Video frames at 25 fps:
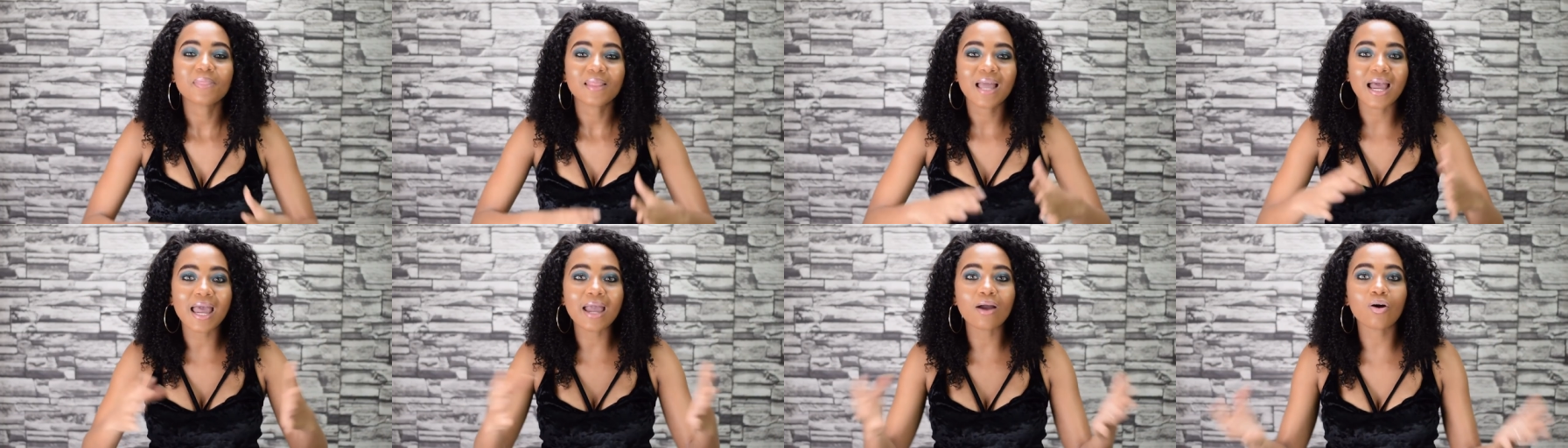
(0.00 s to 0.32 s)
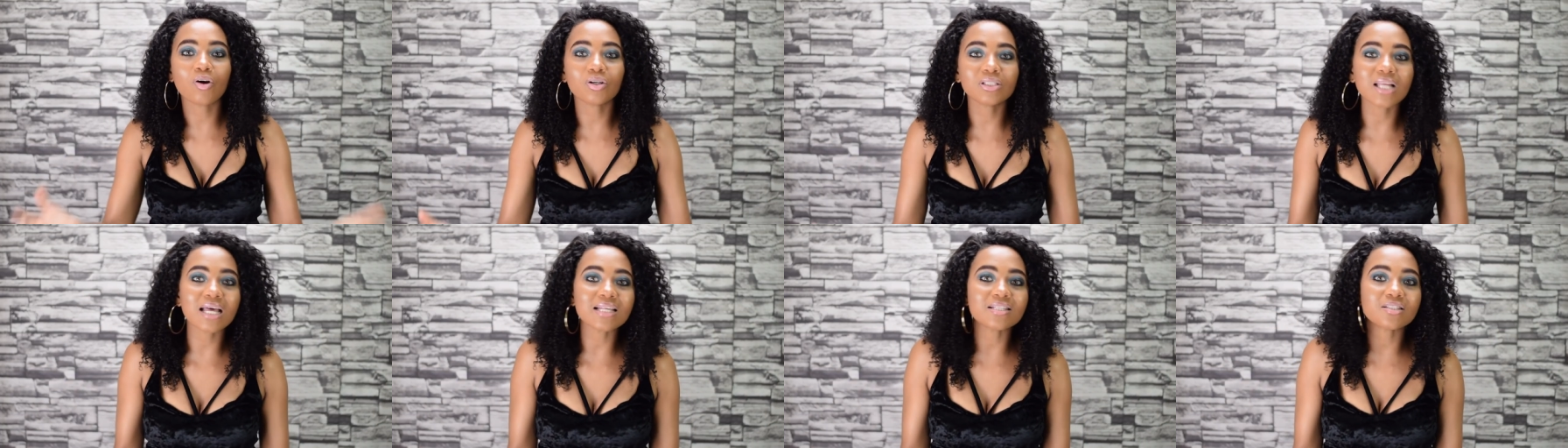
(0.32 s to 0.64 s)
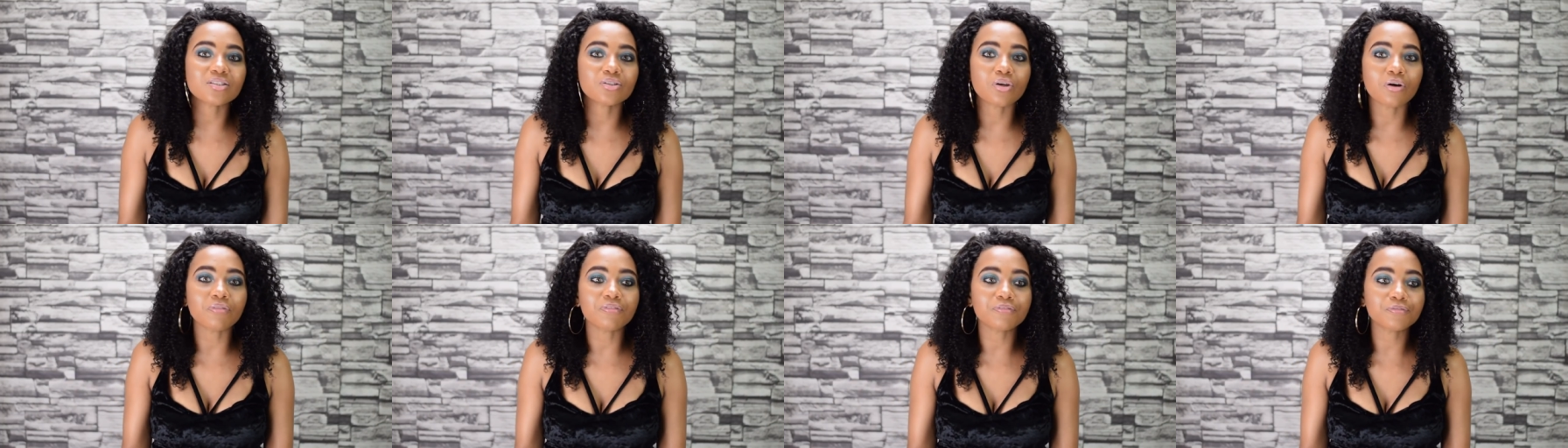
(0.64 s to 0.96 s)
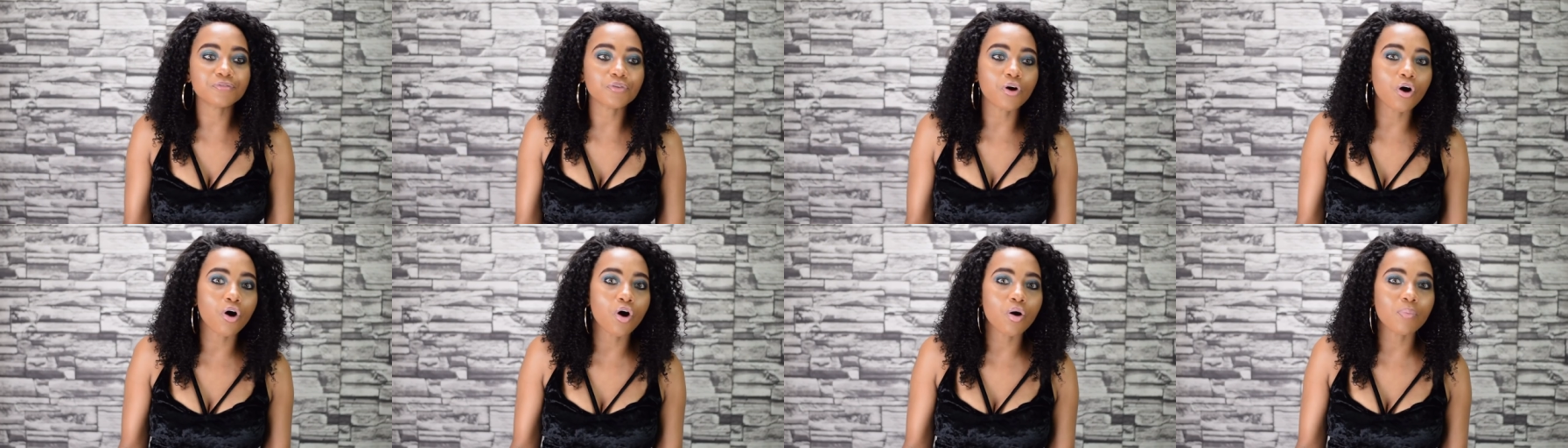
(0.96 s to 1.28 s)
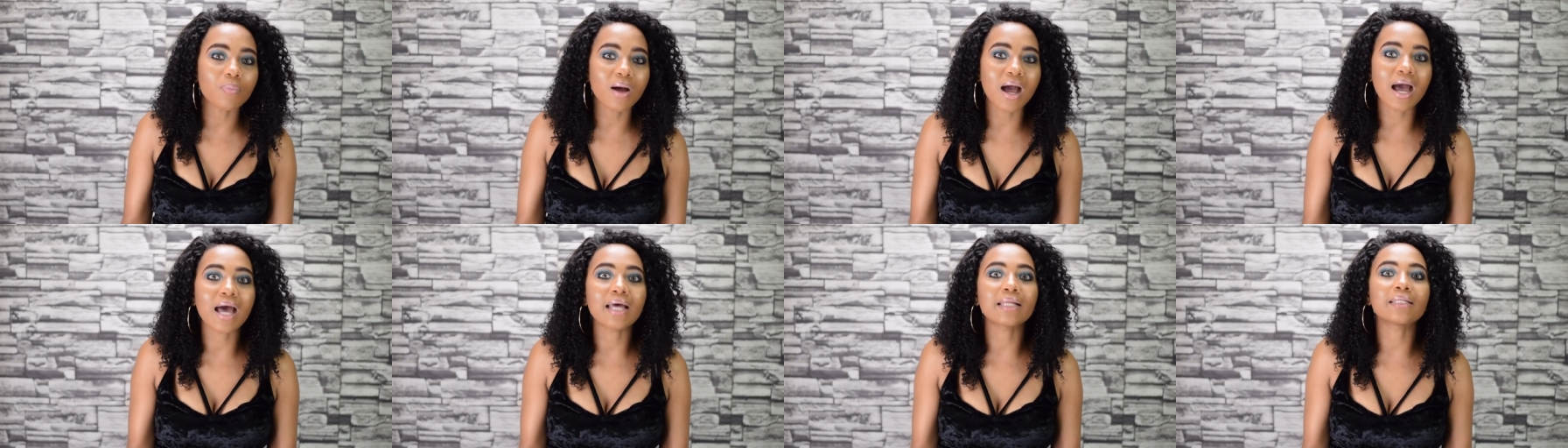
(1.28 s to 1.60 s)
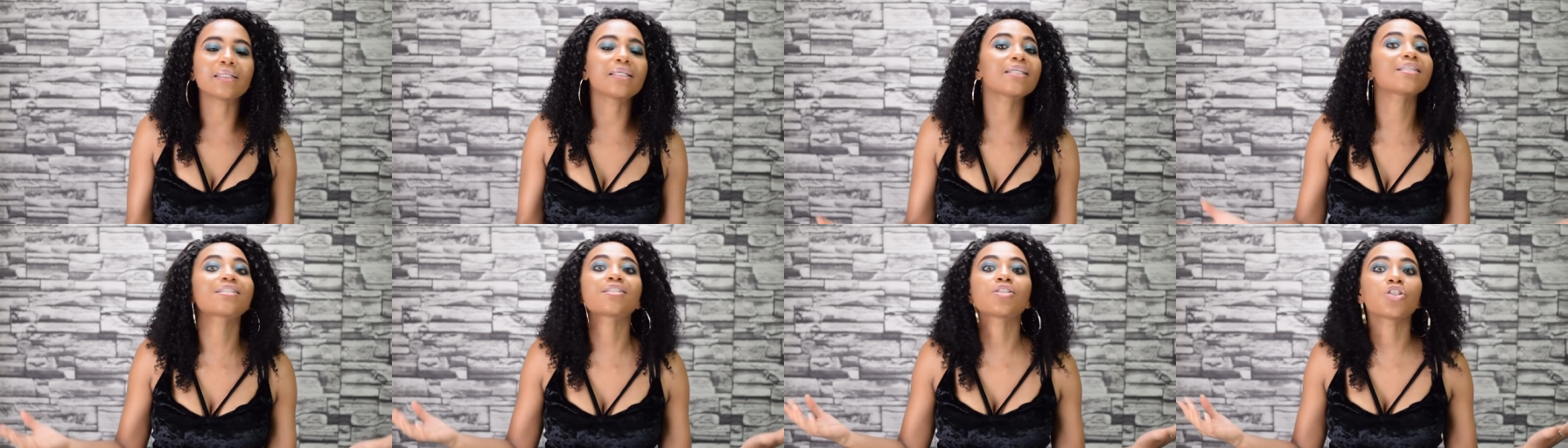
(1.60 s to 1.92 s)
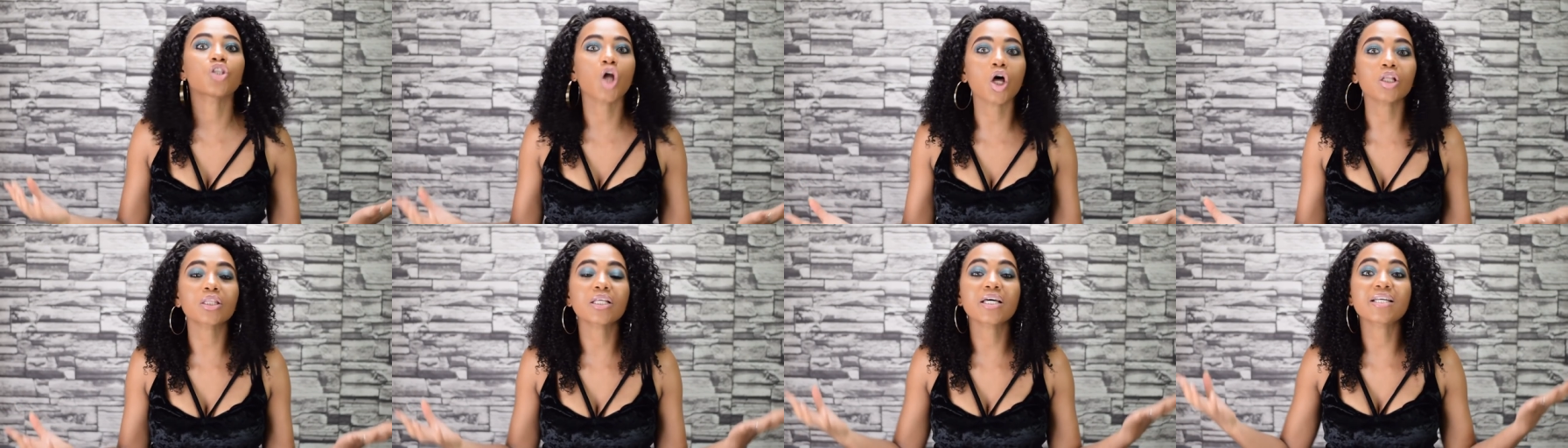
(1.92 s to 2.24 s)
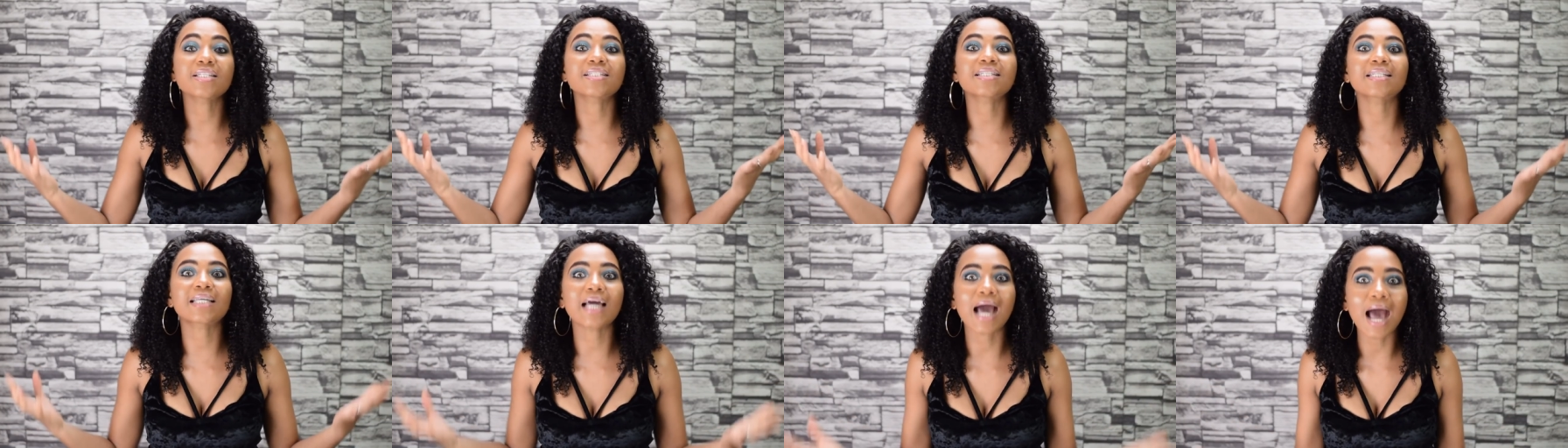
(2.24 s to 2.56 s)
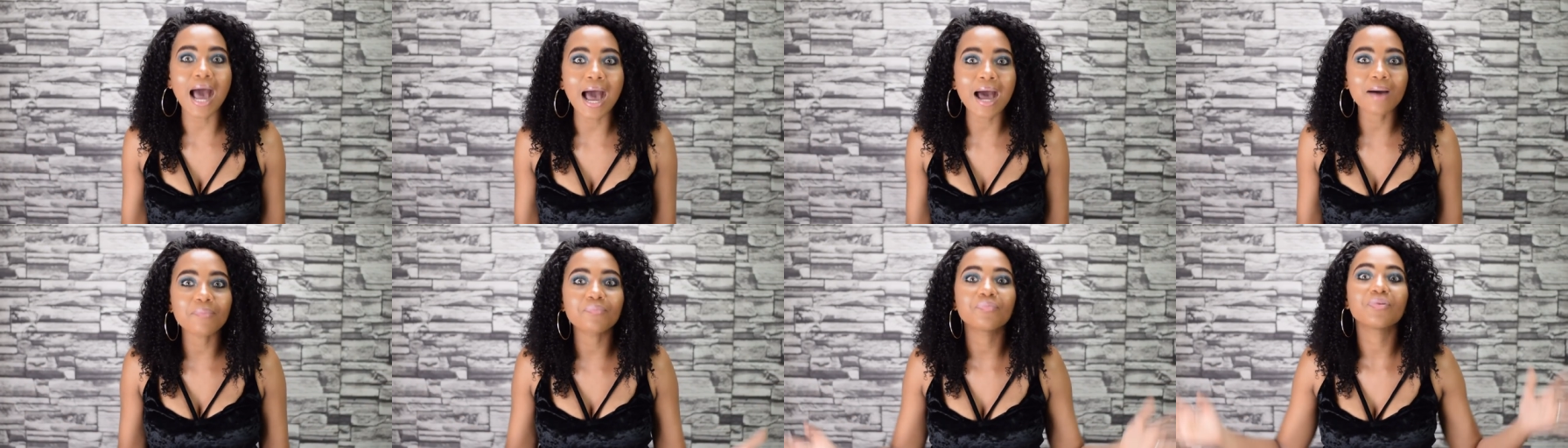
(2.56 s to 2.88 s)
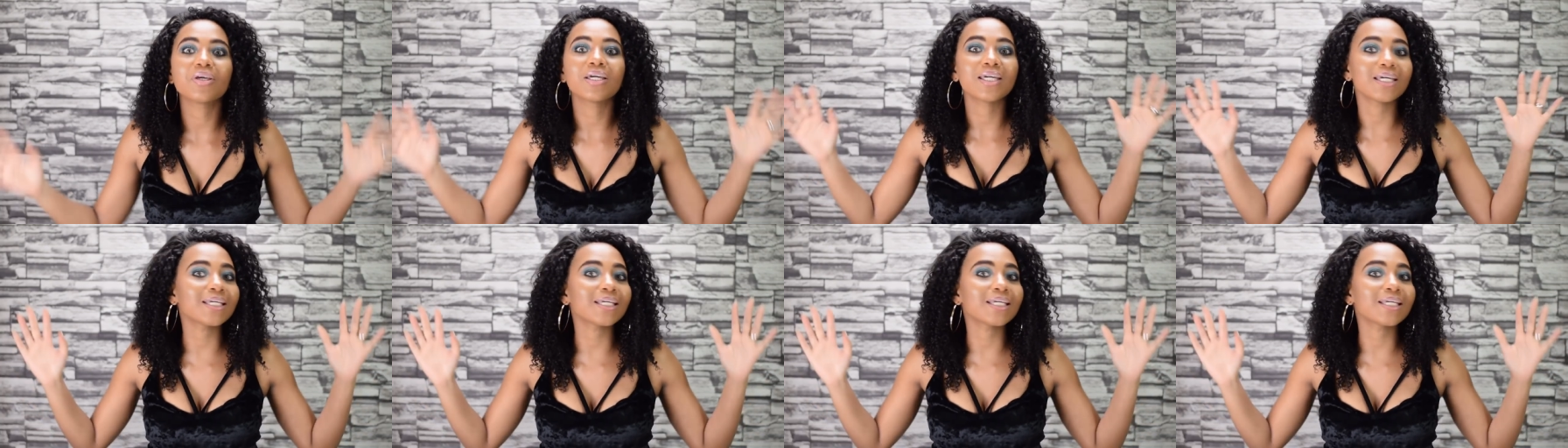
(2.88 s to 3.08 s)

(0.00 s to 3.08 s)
I ordered stuff from, and it's not a scam.